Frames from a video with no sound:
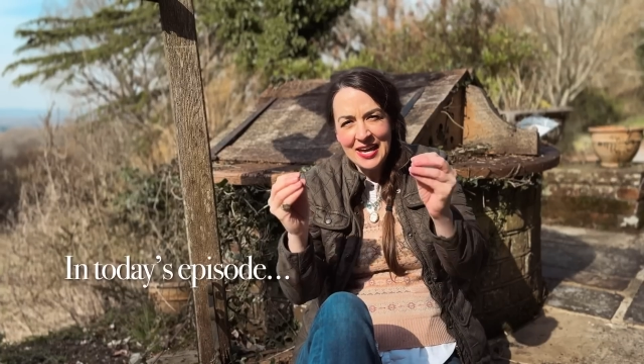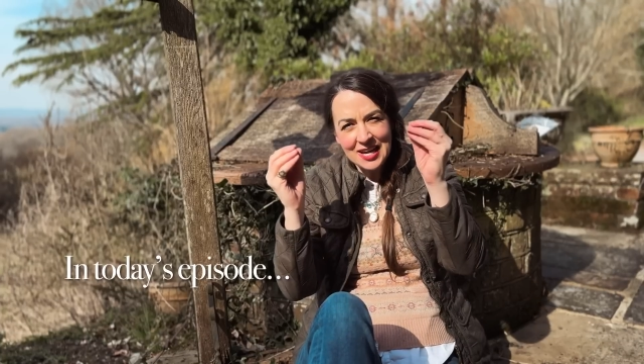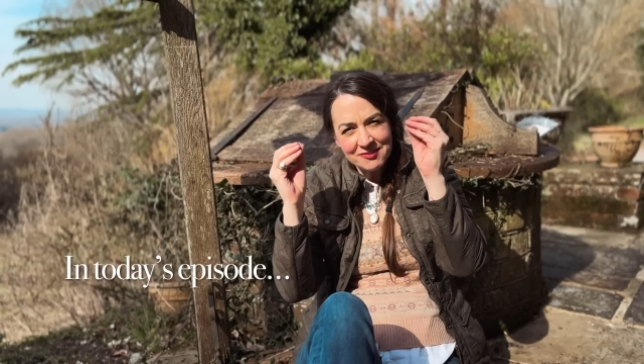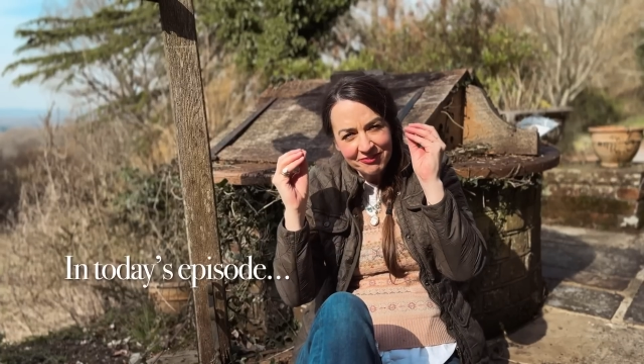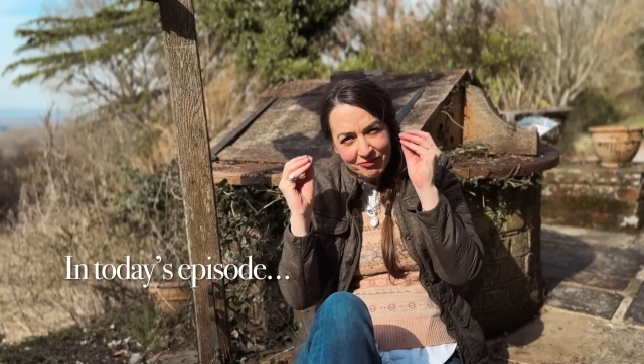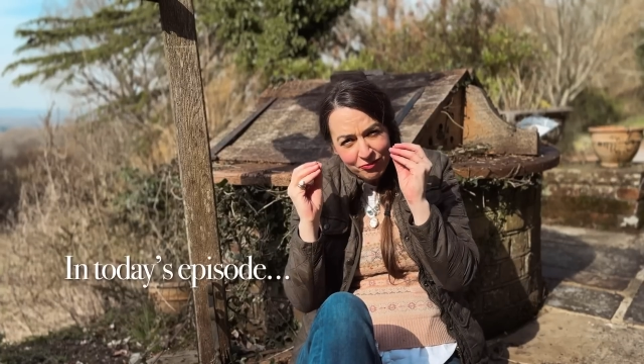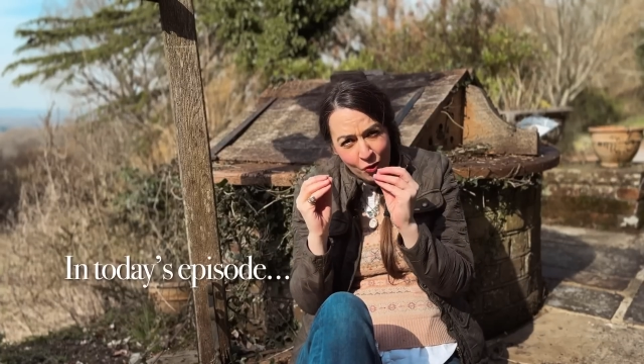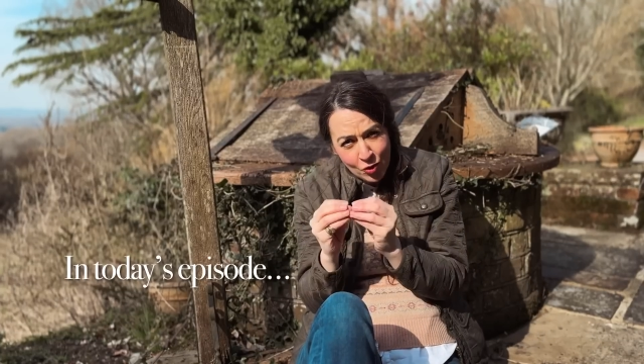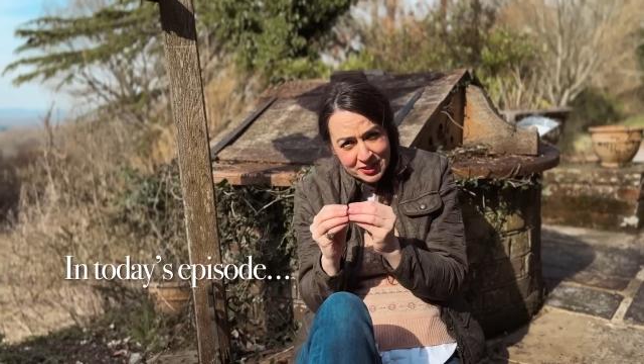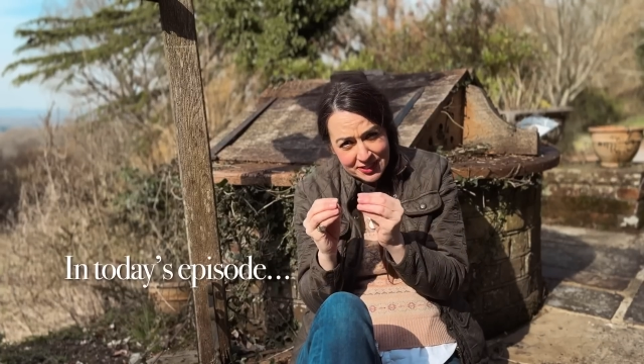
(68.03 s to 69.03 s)
It
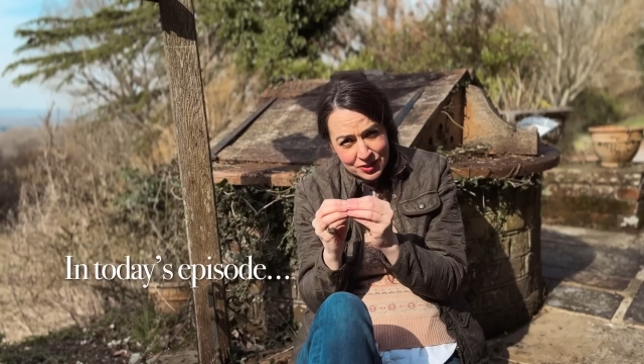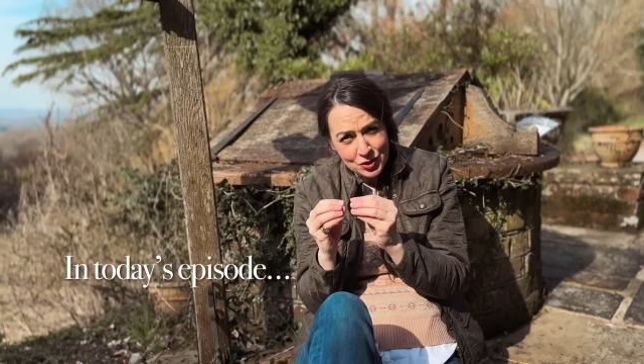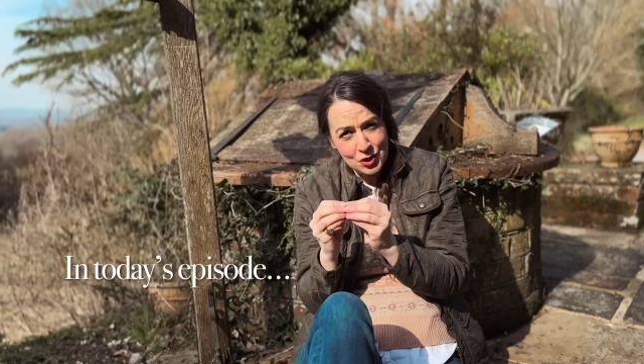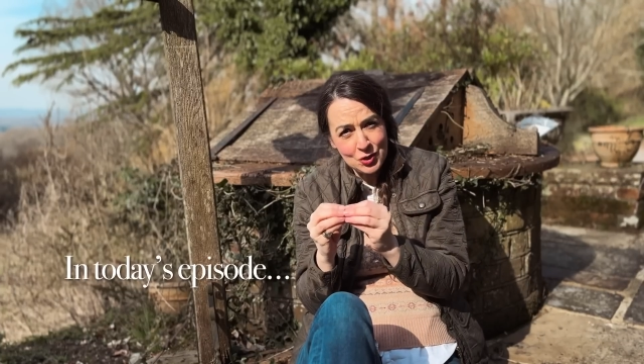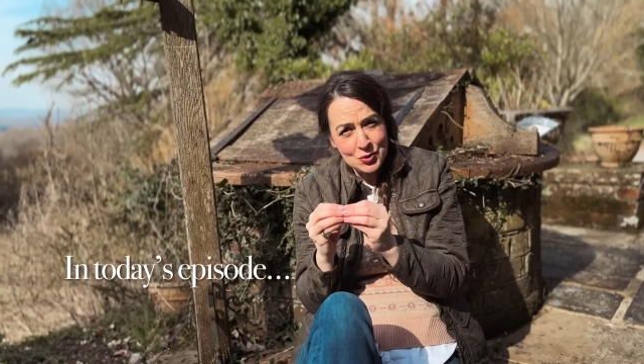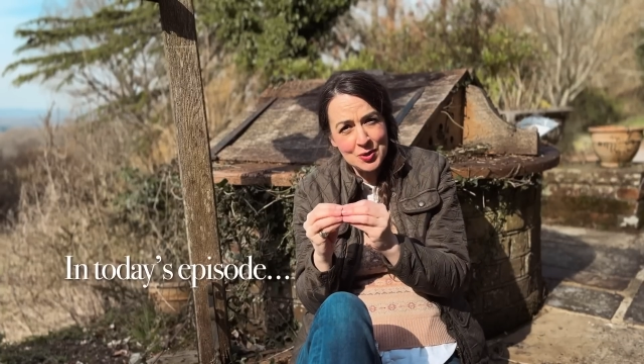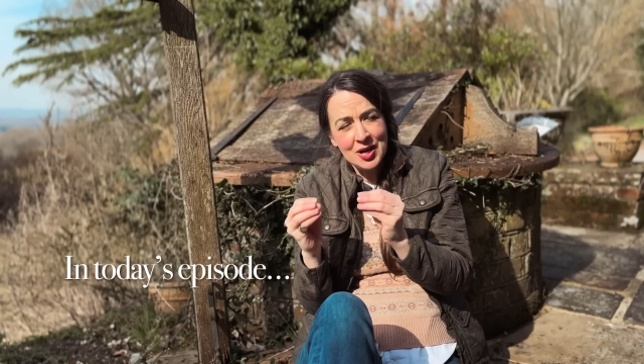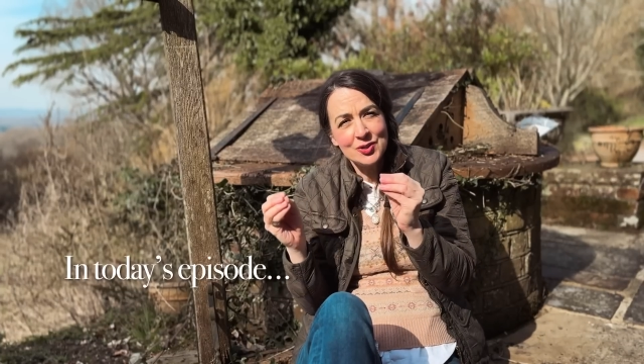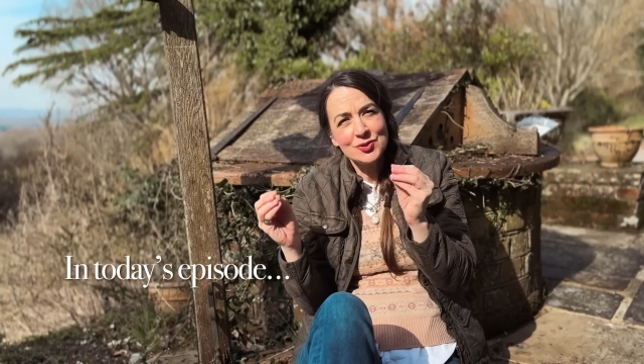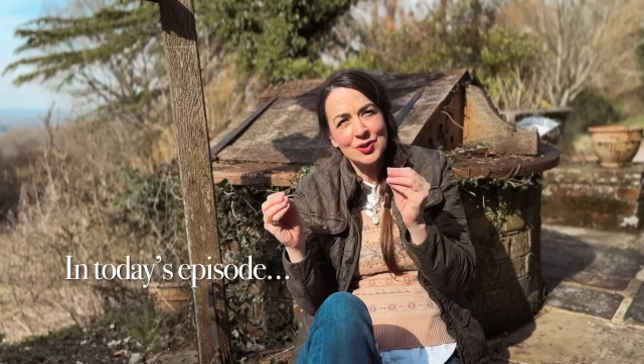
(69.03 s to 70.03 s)
forces
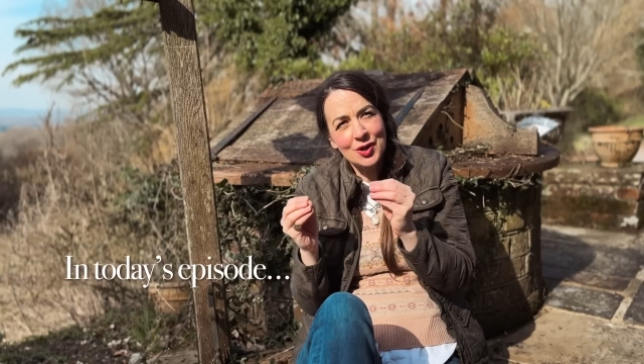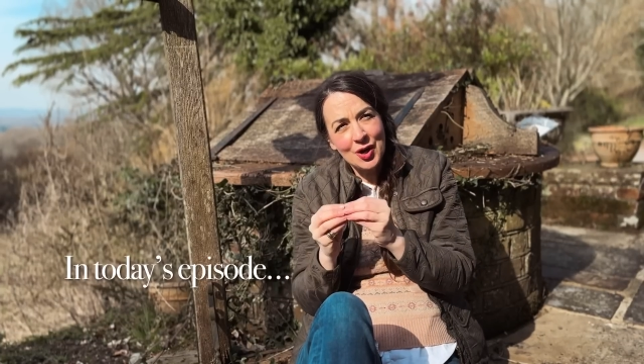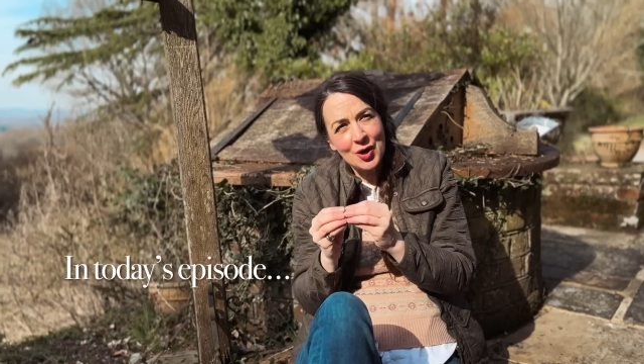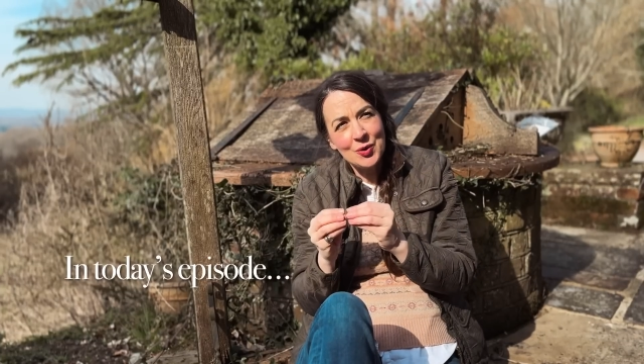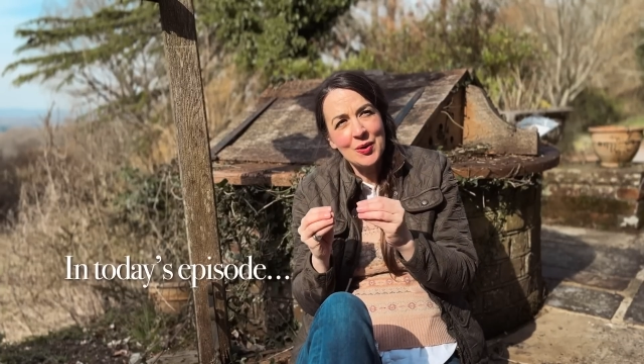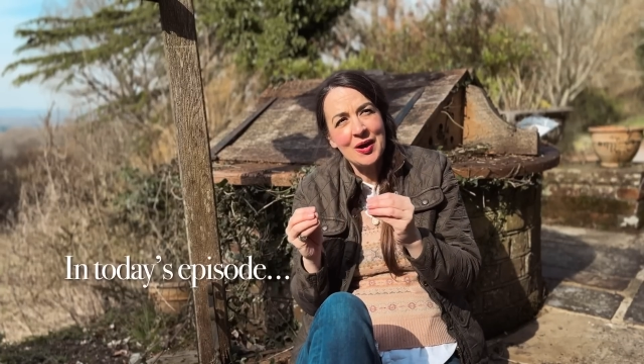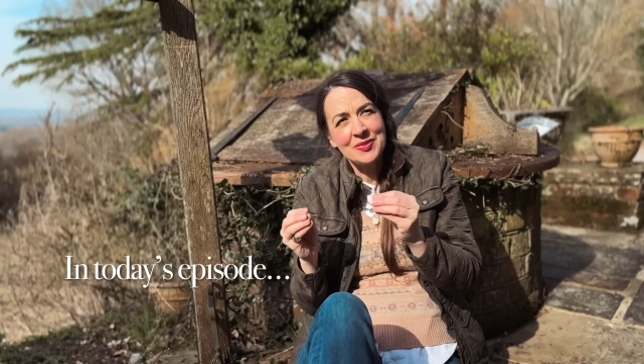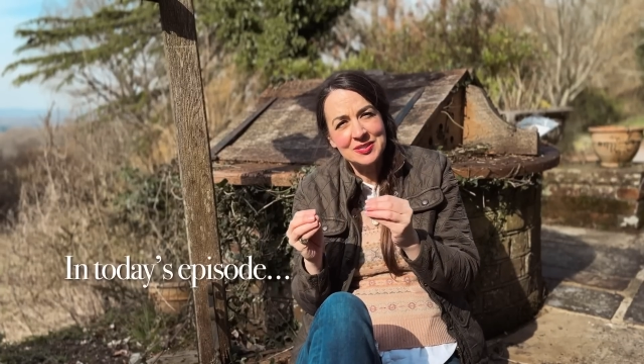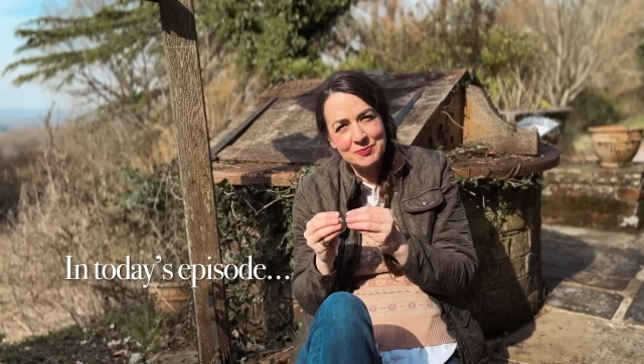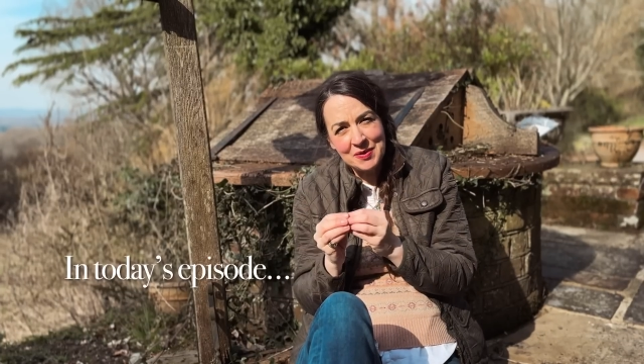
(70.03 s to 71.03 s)
you to go at
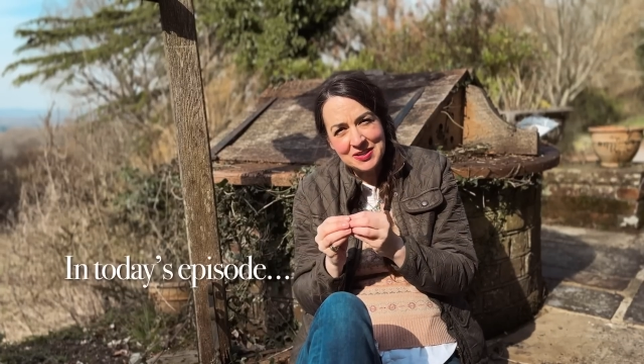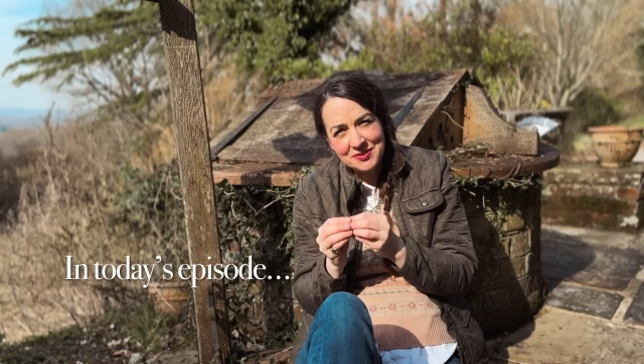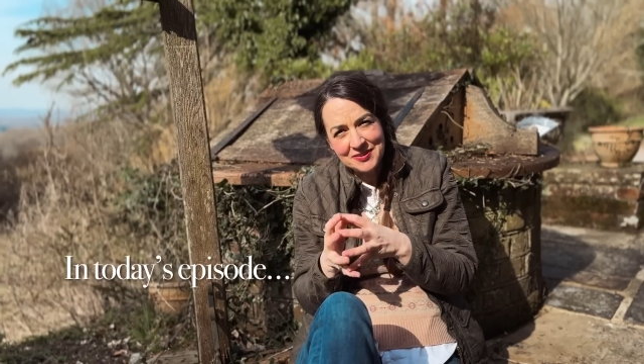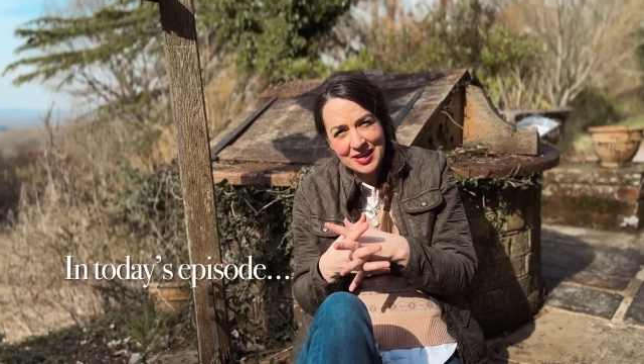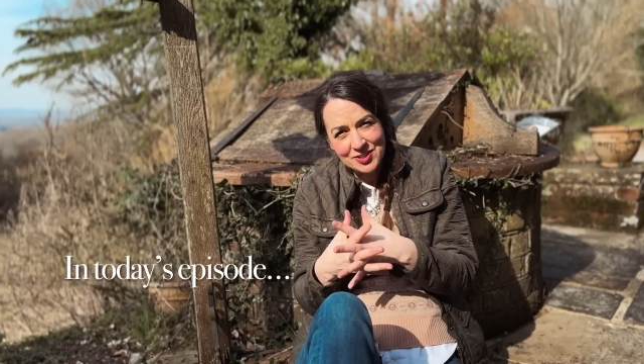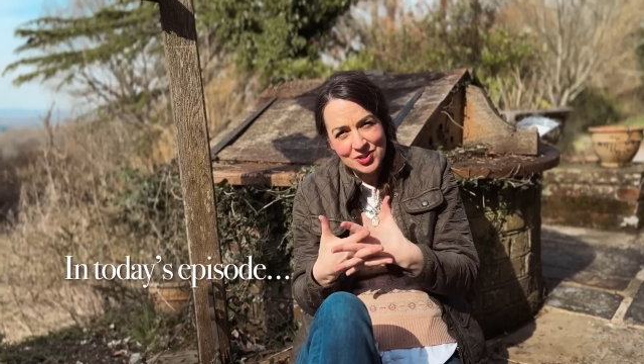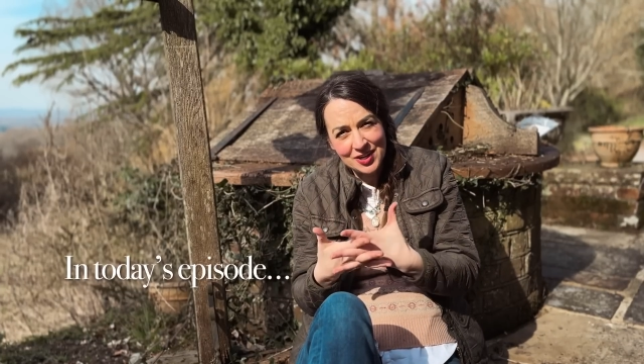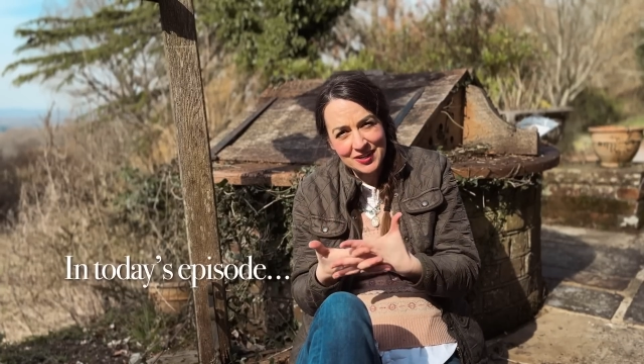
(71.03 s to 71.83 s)
the speed of nature.